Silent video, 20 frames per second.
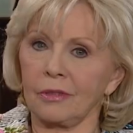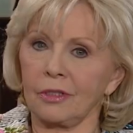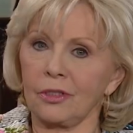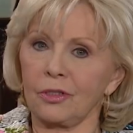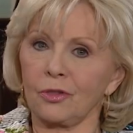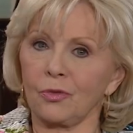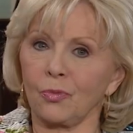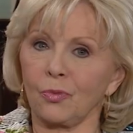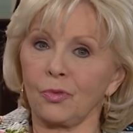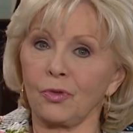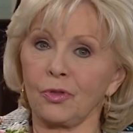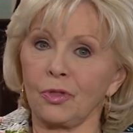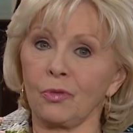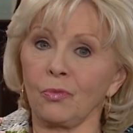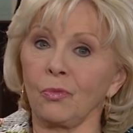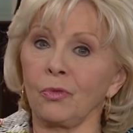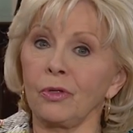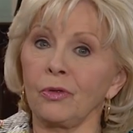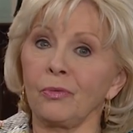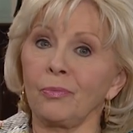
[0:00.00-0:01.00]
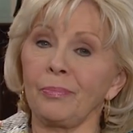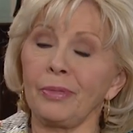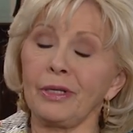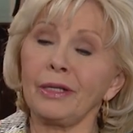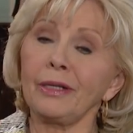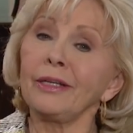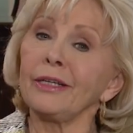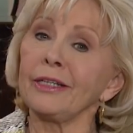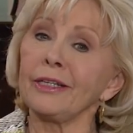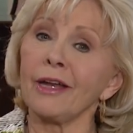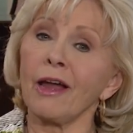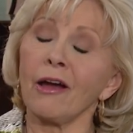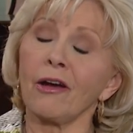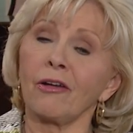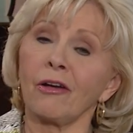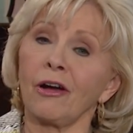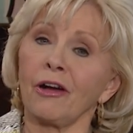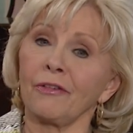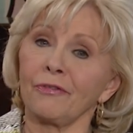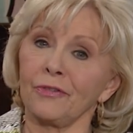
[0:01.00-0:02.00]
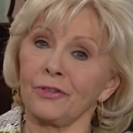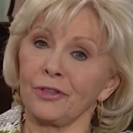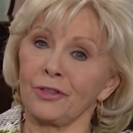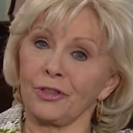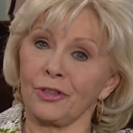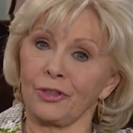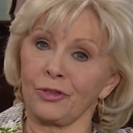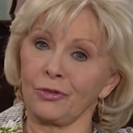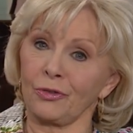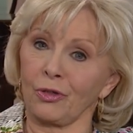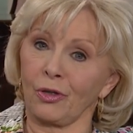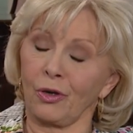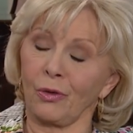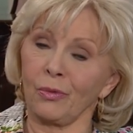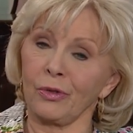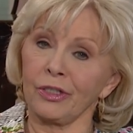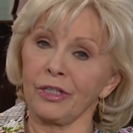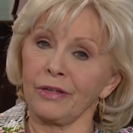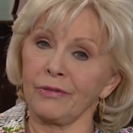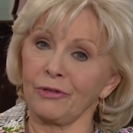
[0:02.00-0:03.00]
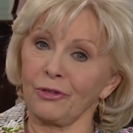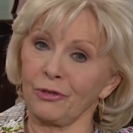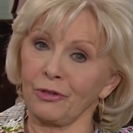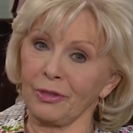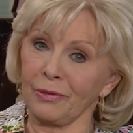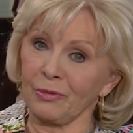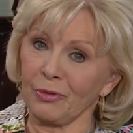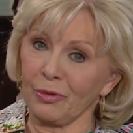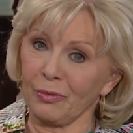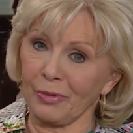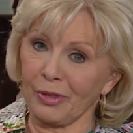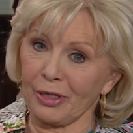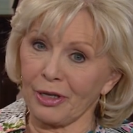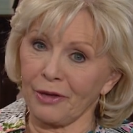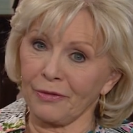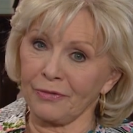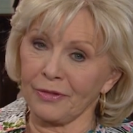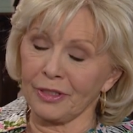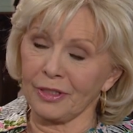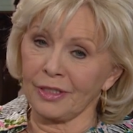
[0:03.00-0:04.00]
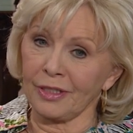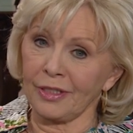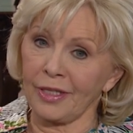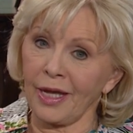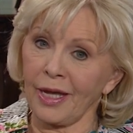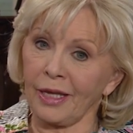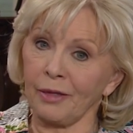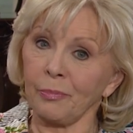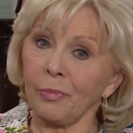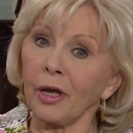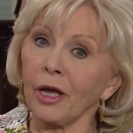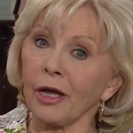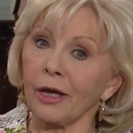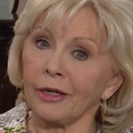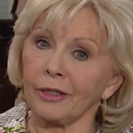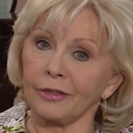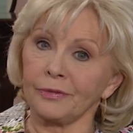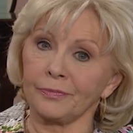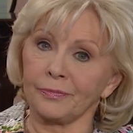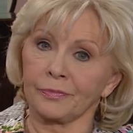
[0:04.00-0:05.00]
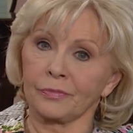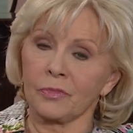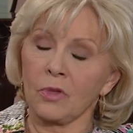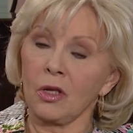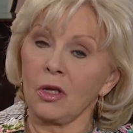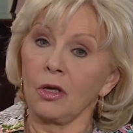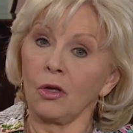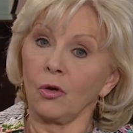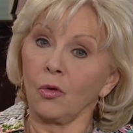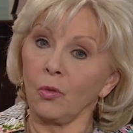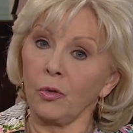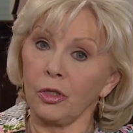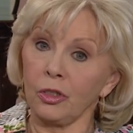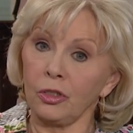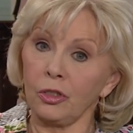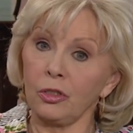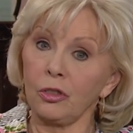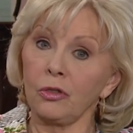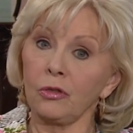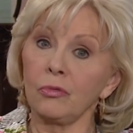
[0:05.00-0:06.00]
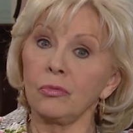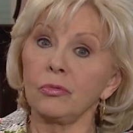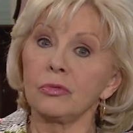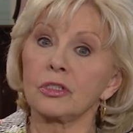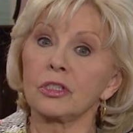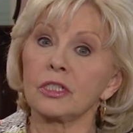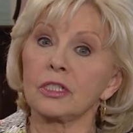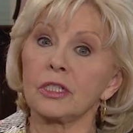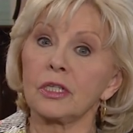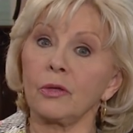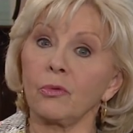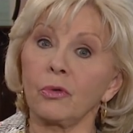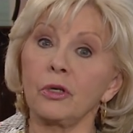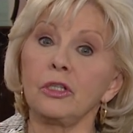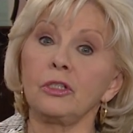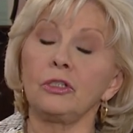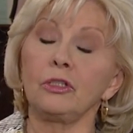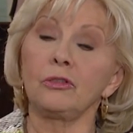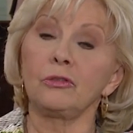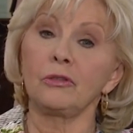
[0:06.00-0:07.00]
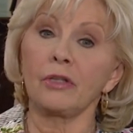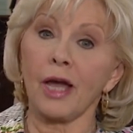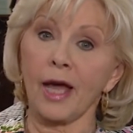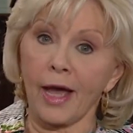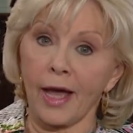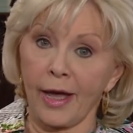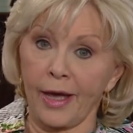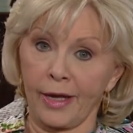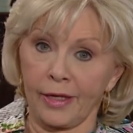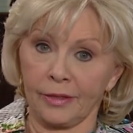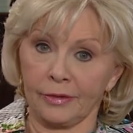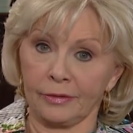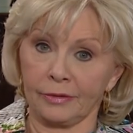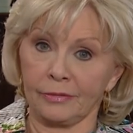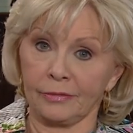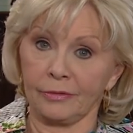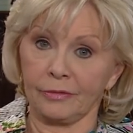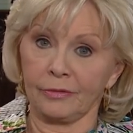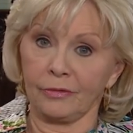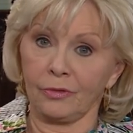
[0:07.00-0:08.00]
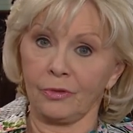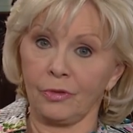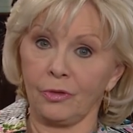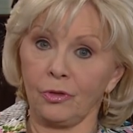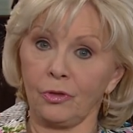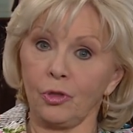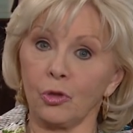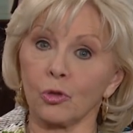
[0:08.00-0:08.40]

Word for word: this, we, we, Billye and I are off in territory we never dreamed we'd be off in today. But when you, sit, when you die, yes.